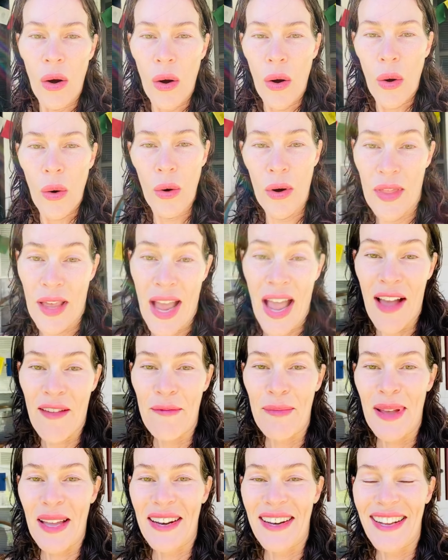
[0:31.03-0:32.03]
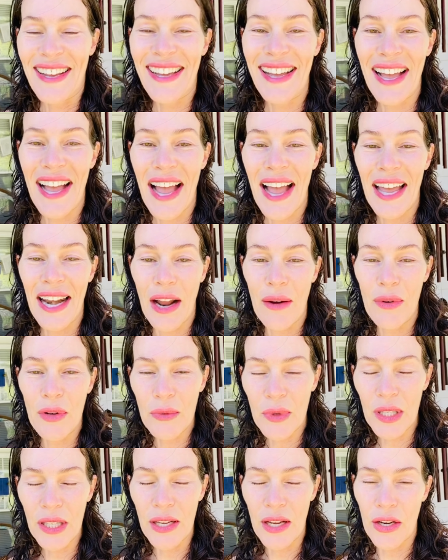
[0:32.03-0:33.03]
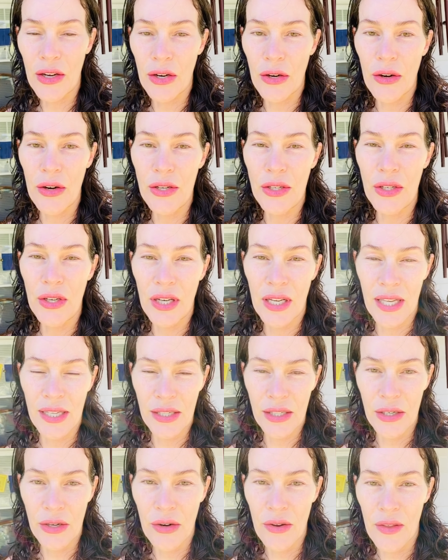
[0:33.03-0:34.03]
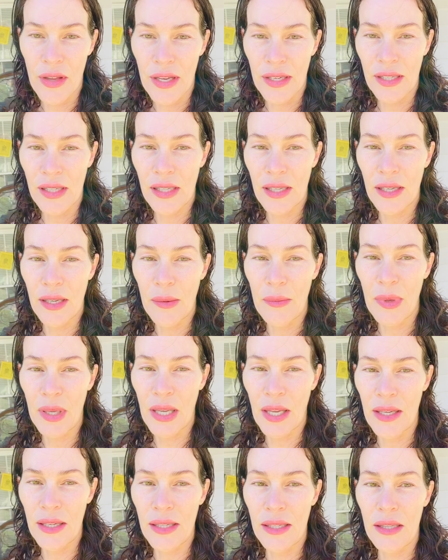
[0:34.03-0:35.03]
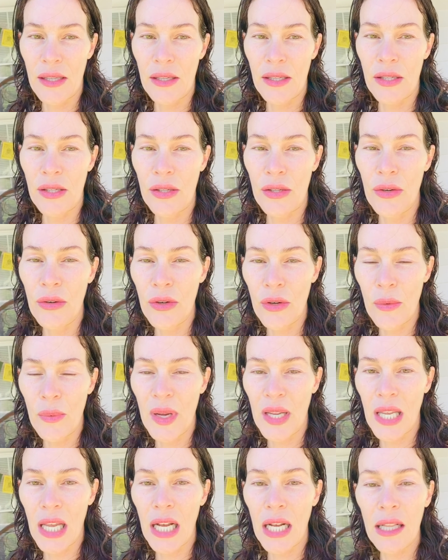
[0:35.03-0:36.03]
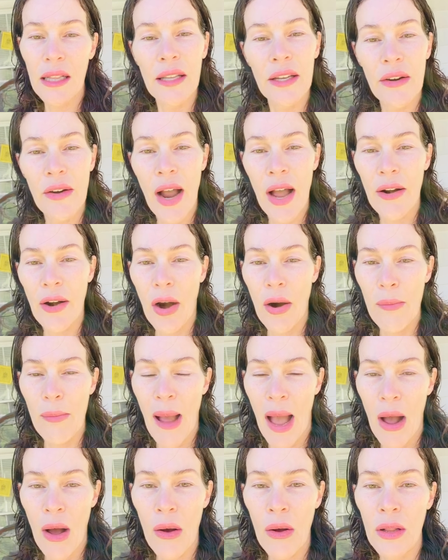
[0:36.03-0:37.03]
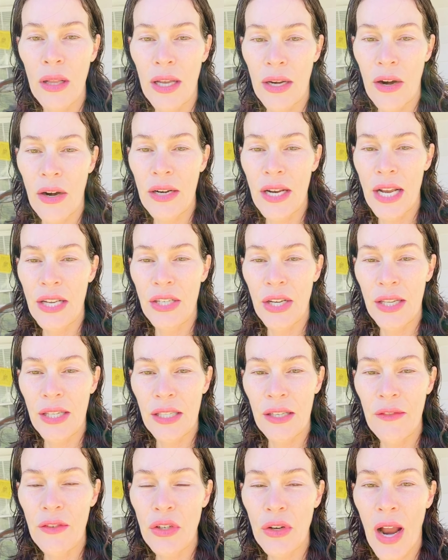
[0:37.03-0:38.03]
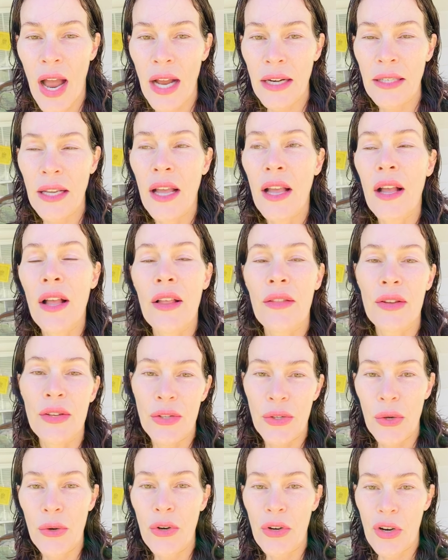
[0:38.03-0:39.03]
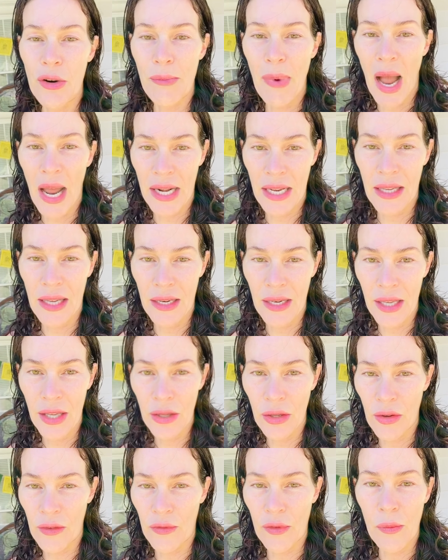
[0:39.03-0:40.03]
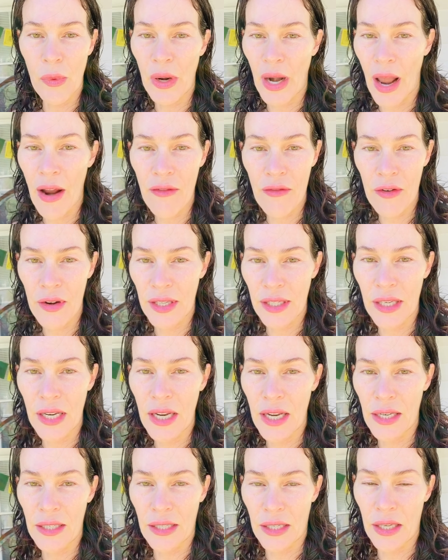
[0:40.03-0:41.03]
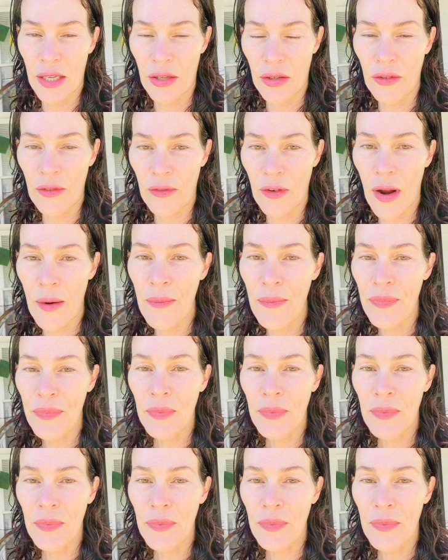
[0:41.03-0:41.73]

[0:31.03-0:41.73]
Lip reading: or they have been, and I would really encourage you to consider this, because the sooner we can clear out our bowel and our digestive tract, the sooner your body can heal from whatever it's needing to heal from.